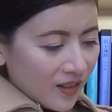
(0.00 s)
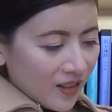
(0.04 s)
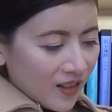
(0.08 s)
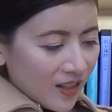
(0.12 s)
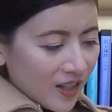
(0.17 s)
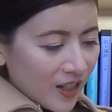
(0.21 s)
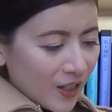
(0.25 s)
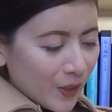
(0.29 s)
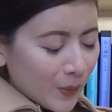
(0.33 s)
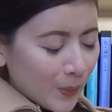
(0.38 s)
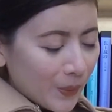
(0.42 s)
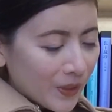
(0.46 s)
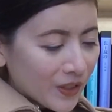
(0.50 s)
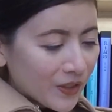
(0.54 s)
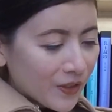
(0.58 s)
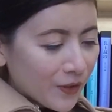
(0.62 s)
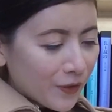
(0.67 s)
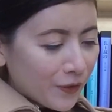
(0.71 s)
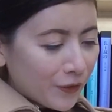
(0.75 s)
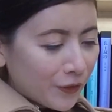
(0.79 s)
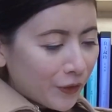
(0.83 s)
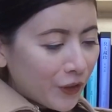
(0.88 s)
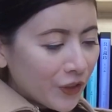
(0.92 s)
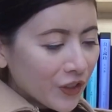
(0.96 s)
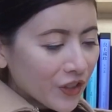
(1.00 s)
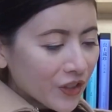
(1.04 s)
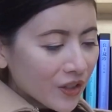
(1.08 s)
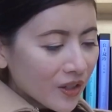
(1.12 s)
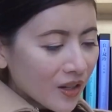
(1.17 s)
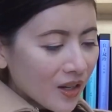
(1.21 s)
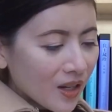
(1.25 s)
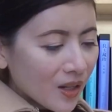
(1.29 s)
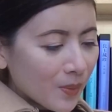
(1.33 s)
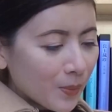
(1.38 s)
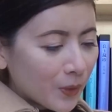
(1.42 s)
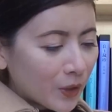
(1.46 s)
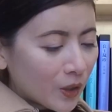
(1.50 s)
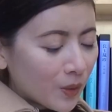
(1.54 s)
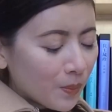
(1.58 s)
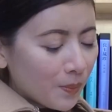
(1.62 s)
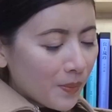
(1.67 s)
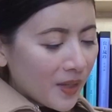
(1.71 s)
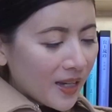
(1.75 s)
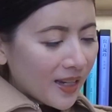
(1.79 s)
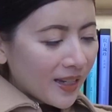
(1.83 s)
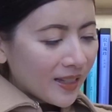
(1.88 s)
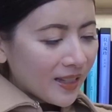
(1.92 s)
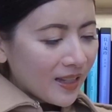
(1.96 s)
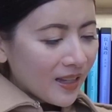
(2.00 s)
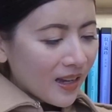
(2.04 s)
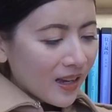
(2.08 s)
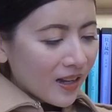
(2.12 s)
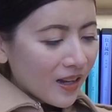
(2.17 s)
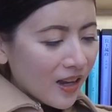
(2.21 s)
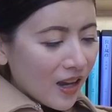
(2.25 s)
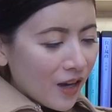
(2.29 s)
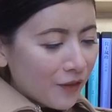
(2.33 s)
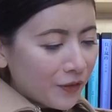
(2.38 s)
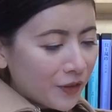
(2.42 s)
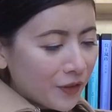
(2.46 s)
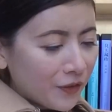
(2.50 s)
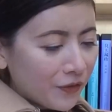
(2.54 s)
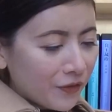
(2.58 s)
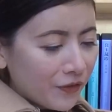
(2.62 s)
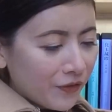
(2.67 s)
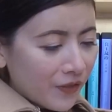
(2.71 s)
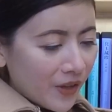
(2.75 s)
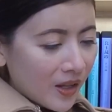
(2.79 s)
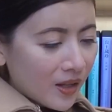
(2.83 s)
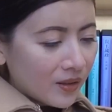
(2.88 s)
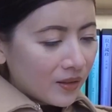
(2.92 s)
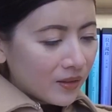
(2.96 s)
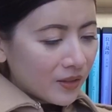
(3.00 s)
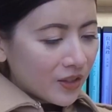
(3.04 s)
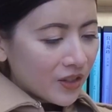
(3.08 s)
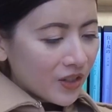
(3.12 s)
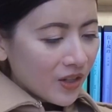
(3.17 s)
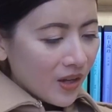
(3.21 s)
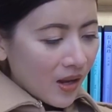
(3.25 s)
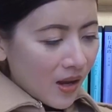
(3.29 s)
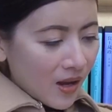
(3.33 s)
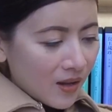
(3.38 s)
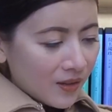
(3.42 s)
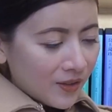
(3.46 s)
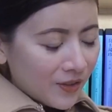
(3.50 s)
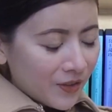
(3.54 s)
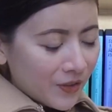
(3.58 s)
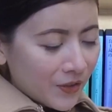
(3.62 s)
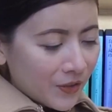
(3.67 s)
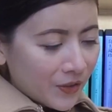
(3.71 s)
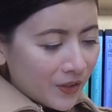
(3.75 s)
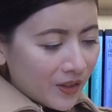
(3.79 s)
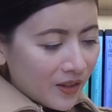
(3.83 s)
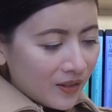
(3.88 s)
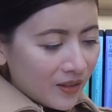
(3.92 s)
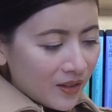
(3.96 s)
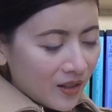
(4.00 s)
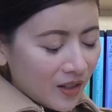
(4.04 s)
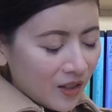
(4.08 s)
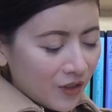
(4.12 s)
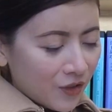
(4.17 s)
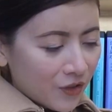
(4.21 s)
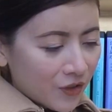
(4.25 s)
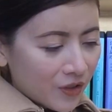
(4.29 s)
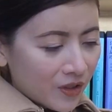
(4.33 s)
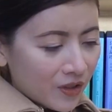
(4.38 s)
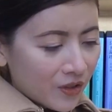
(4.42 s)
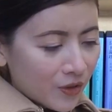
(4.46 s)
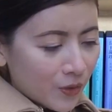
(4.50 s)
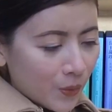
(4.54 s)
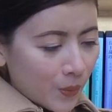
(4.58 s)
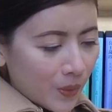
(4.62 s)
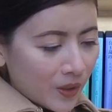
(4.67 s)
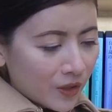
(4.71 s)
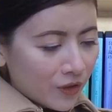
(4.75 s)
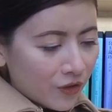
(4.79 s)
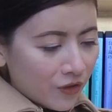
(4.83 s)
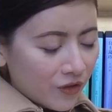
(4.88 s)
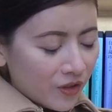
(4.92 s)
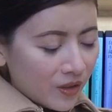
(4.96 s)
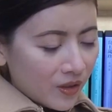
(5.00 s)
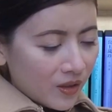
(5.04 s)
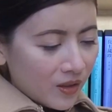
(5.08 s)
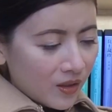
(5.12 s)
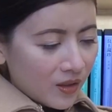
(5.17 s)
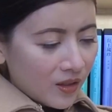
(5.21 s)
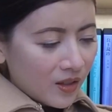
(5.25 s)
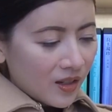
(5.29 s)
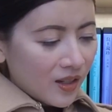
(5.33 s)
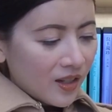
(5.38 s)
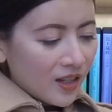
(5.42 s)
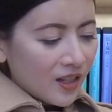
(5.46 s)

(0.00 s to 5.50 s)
It was the first time Hermione had ever failed to answer a teacher's question.